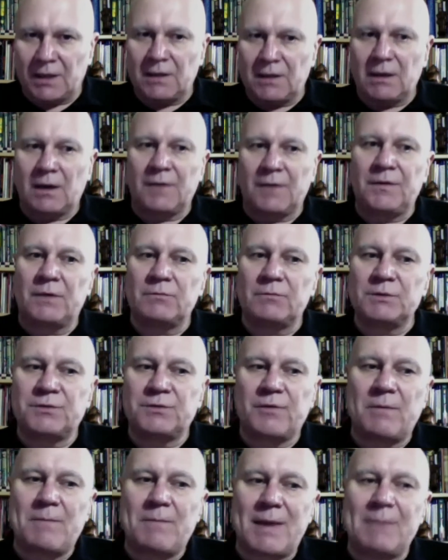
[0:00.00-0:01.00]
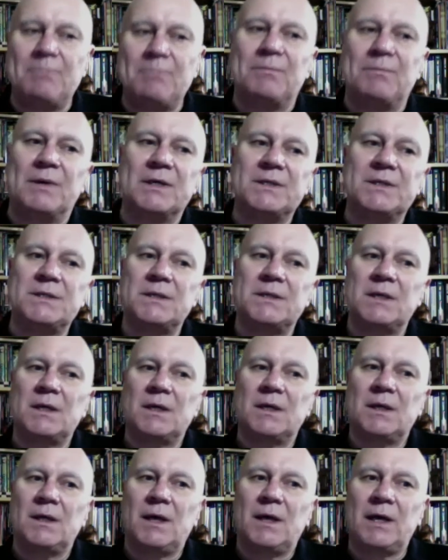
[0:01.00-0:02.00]
and that was remembered
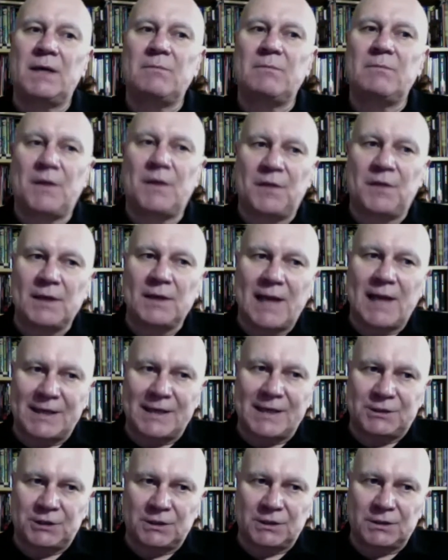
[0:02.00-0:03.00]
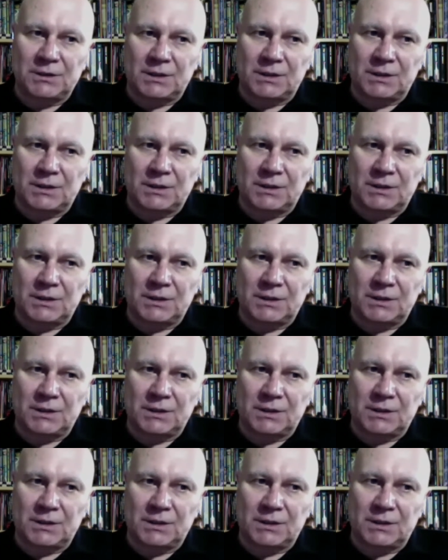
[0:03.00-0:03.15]
in myth and legend as